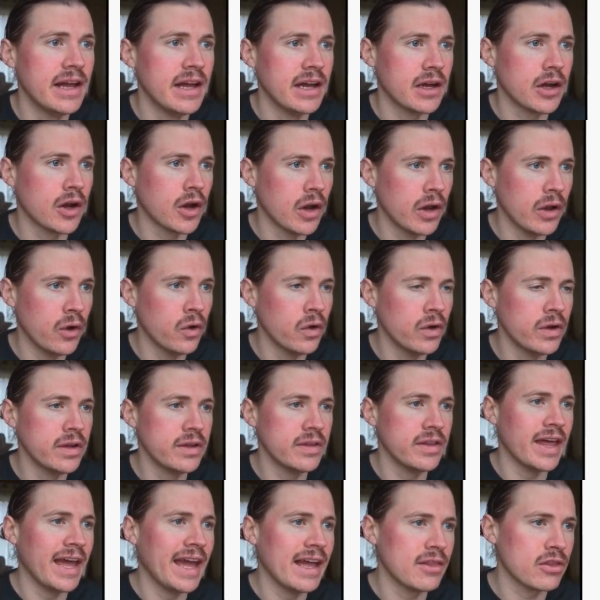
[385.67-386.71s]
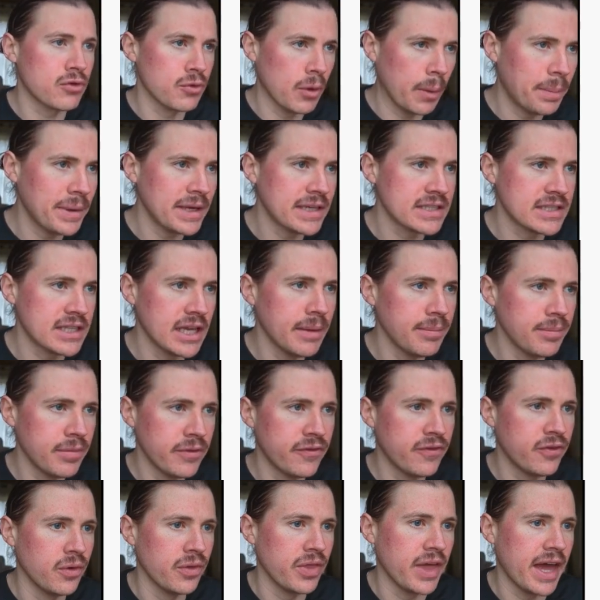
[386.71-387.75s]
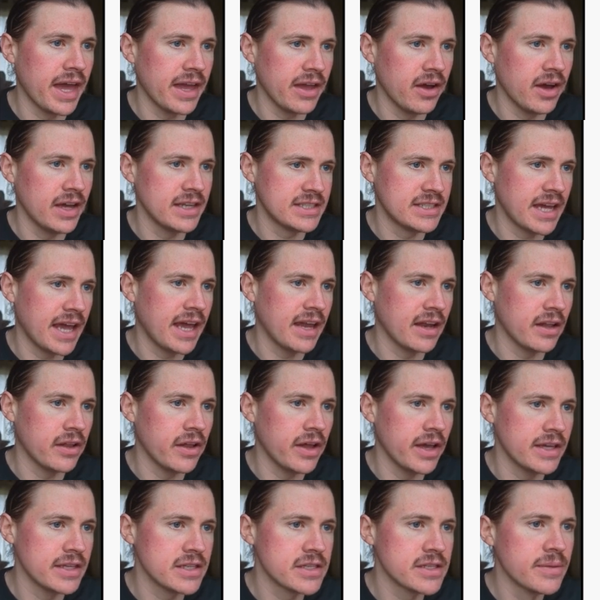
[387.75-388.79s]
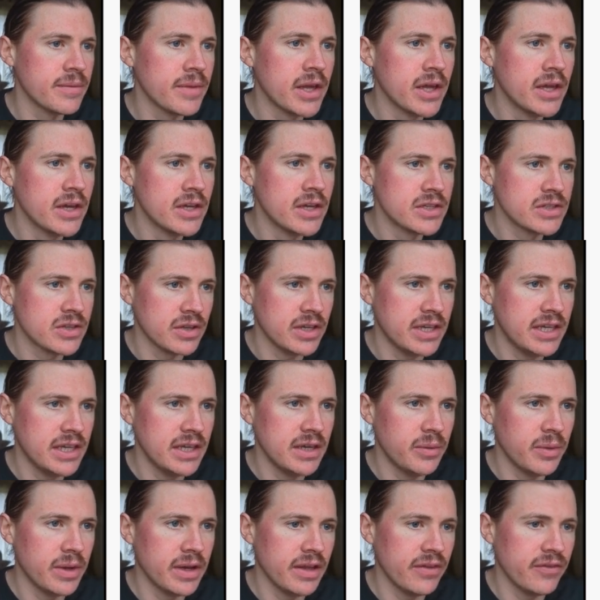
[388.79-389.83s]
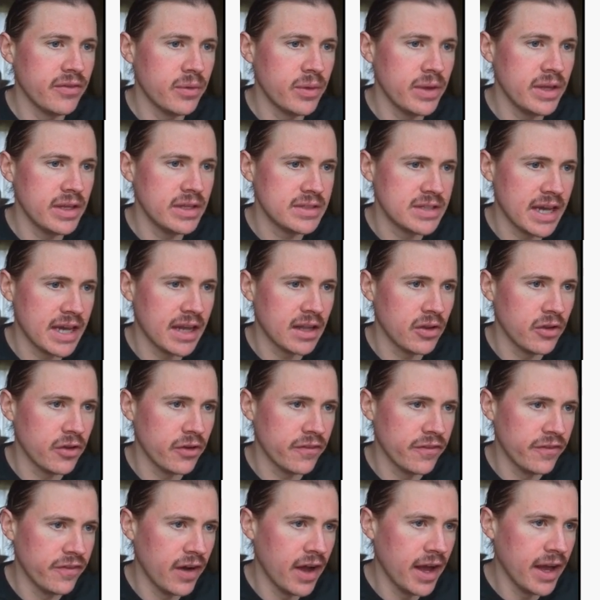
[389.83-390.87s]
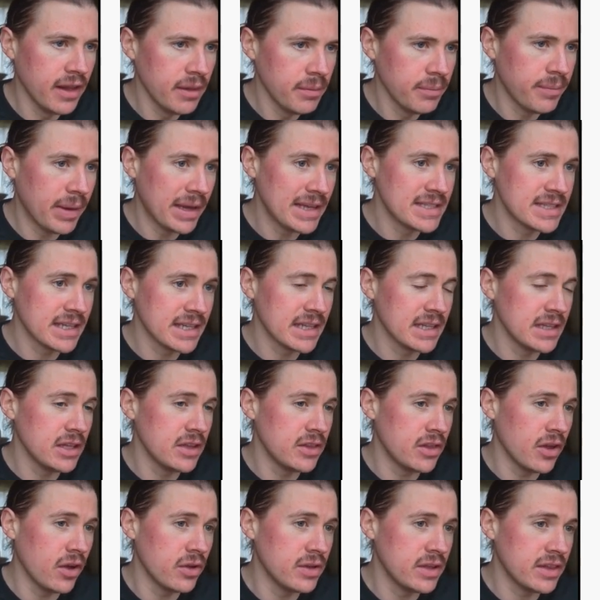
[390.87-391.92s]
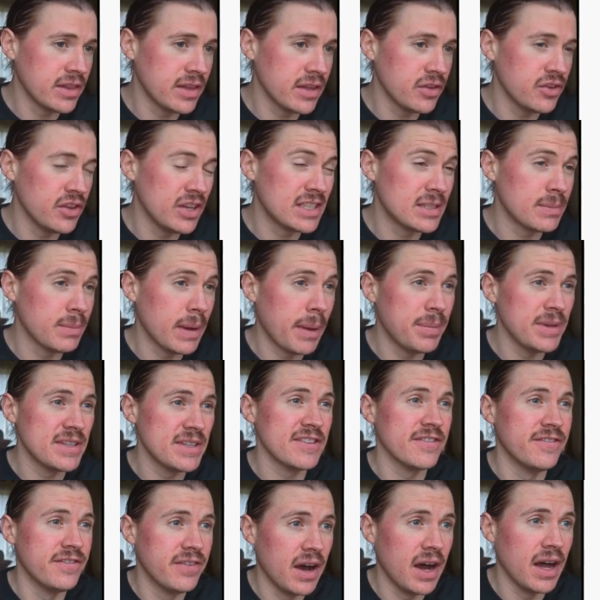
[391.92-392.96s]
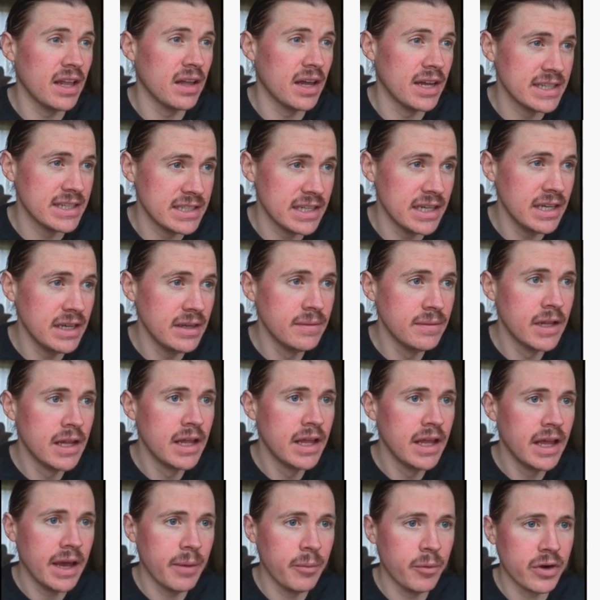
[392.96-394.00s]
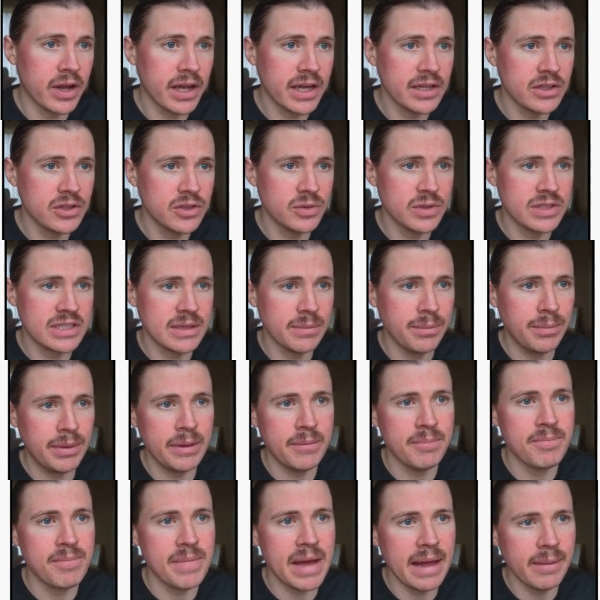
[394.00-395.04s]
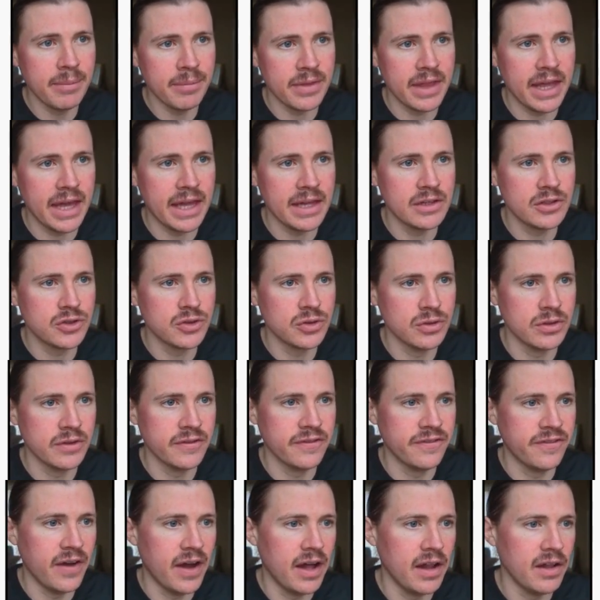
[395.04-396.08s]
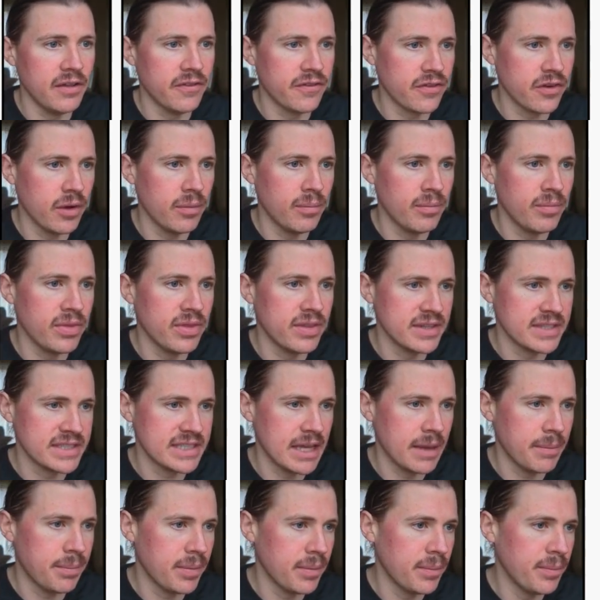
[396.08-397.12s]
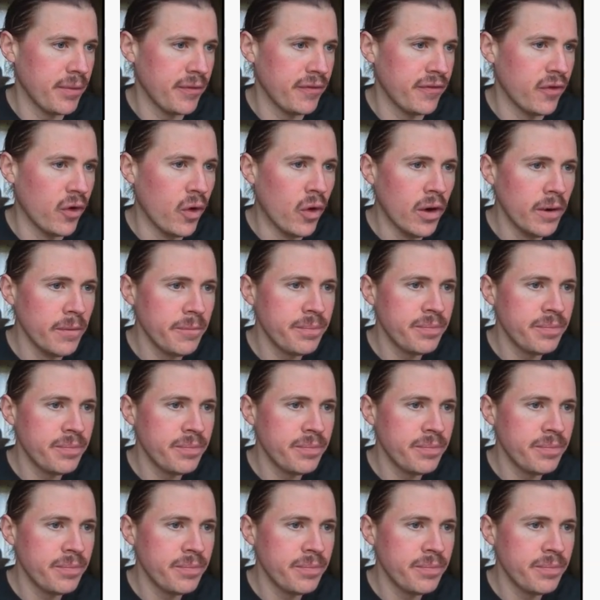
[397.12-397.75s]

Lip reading: Claude, the Anthropic step for the AI to analyze. So here, whenever we download a file, basically the only thing you need to map is a file ID. And what I can do is simply map that to the file from the step before.